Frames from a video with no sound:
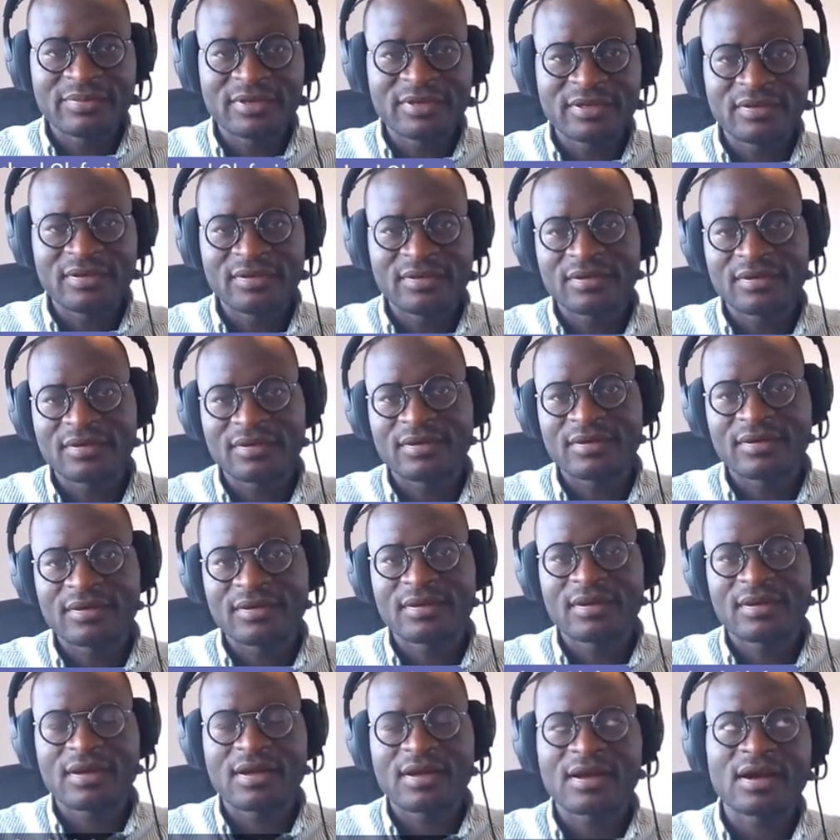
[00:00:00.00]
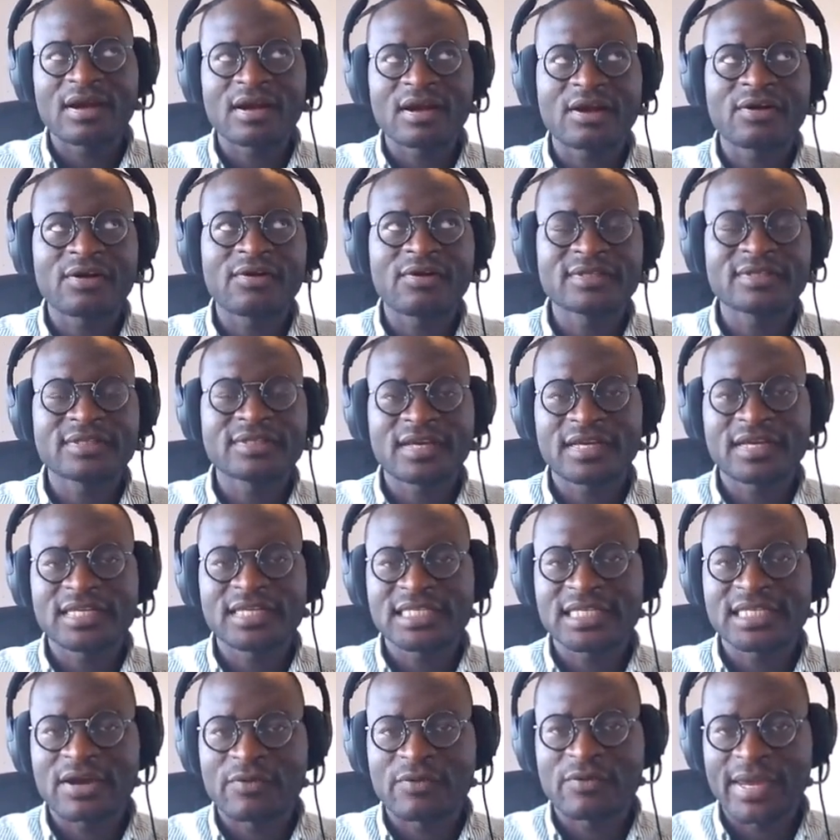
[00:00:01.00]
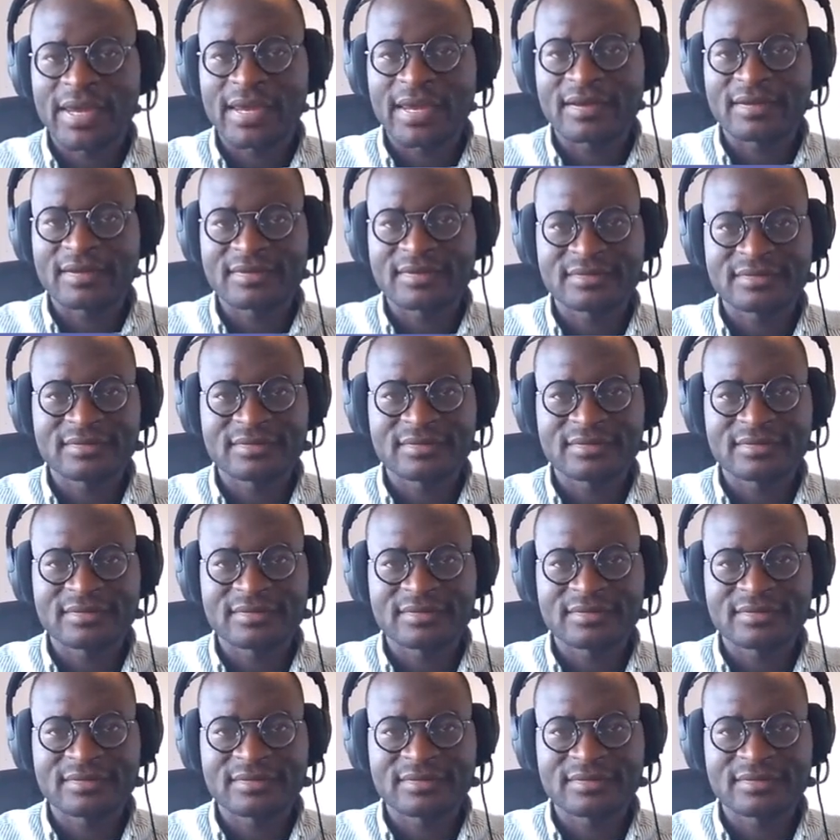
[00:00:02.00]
be context aware.